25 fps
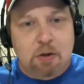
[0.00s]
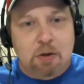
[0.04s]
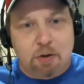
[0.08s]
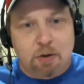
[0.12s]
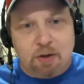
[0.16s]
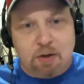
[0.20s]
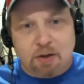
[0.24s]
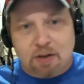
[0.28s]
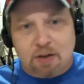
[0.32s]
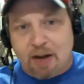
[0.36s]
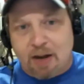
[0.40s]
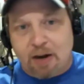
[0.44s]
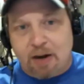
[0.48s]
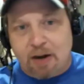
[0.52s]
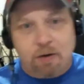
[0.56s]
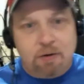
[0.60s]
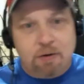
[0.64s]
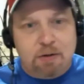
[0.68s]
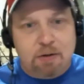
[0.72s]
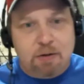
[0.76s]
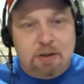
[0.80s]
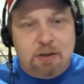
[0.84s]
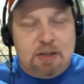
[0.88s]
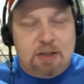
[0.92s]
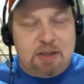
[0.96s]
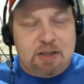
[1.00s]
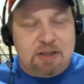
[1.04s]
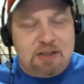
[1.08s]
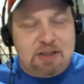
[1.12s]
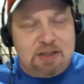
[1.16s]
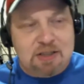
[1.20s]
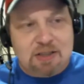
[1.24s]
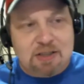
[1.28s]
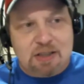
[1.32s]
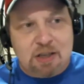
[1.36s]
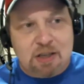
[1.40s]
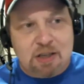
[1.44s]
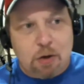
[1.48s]
or the title, this
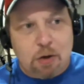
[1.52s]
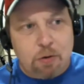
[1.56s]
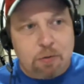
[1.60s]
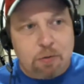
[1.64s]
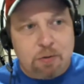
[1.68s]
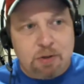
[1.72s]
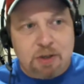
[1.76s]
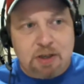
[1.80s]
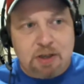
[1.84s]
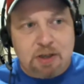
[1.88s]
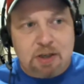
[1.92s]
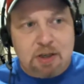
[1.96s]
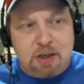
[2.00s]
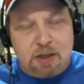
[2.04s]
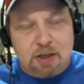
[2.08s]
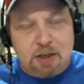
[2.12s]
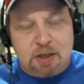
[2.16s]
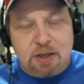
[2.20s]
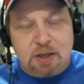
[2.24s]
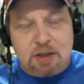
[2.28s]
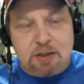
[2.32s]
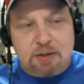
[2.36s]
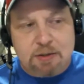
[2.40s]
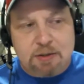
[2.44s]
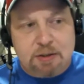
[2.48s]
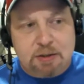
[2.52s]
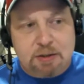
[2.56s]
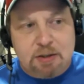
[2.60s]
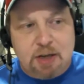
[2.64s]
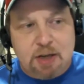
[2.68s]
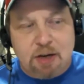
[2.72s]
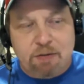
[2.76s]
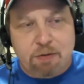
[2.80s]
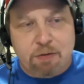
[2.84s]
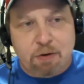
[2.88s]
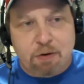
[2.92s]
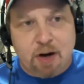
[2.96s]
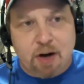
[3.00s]
is the only
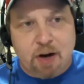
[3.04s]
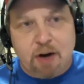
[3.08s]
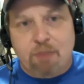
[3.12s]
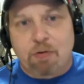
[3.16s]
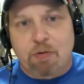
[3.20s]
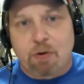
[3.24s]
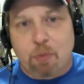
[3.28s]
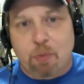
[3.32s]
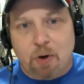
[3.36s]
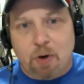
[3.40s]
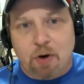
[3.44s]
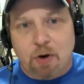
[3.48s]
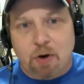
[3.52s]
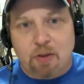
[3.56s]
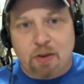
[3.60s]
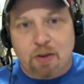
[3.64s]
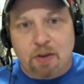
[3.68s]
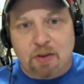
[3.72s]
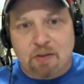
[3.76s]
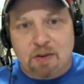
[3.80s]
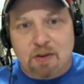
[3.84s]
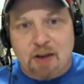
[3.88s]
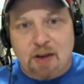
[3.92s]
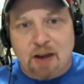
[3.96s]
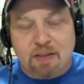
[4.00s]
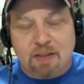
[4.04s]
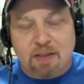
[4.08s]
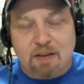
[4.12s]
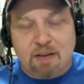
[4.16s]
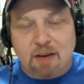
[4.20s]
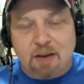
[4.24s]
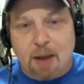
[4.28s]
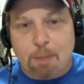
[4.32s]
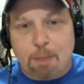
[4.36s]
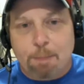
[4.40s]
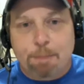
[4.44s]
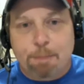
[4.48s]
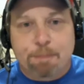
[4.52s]
cover ever where it's not at the
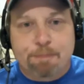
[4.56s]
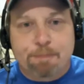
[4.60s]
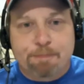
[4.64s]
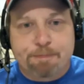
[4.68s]
top.